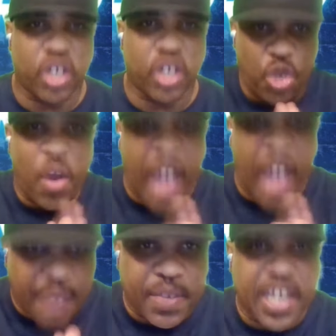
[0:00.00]
You
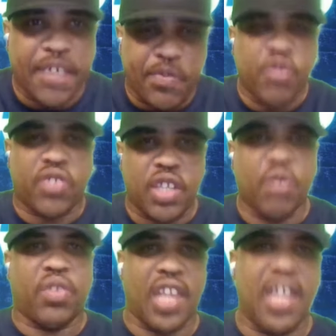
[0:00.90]
have it if you still
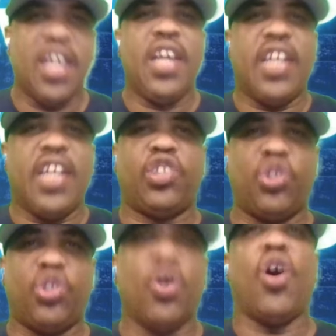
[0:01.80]
think that
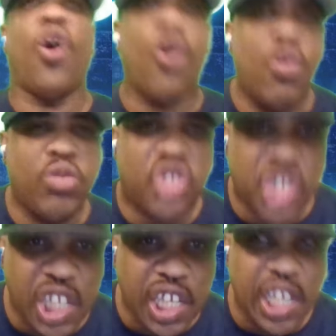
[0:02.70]
you are OG
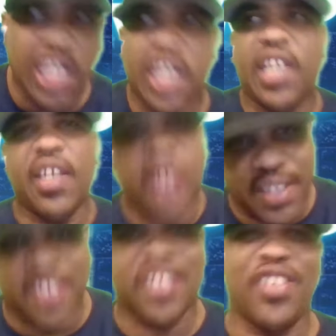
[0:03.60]

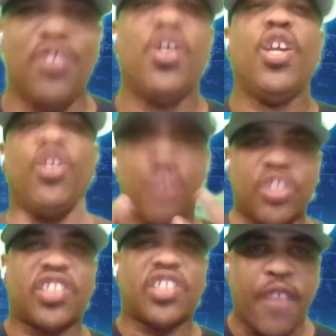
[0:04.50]
and you, you're
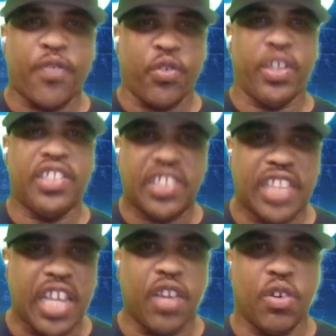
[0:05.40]
suffering
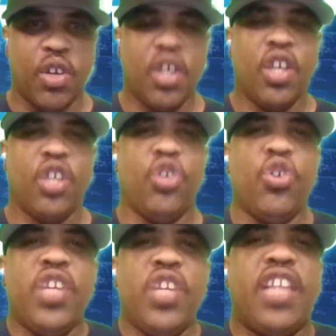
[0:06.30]
still.
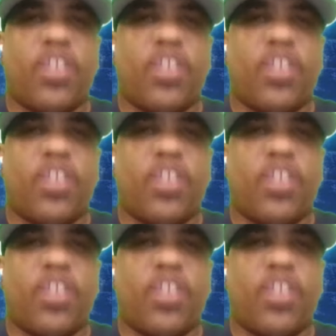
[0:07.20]
You need to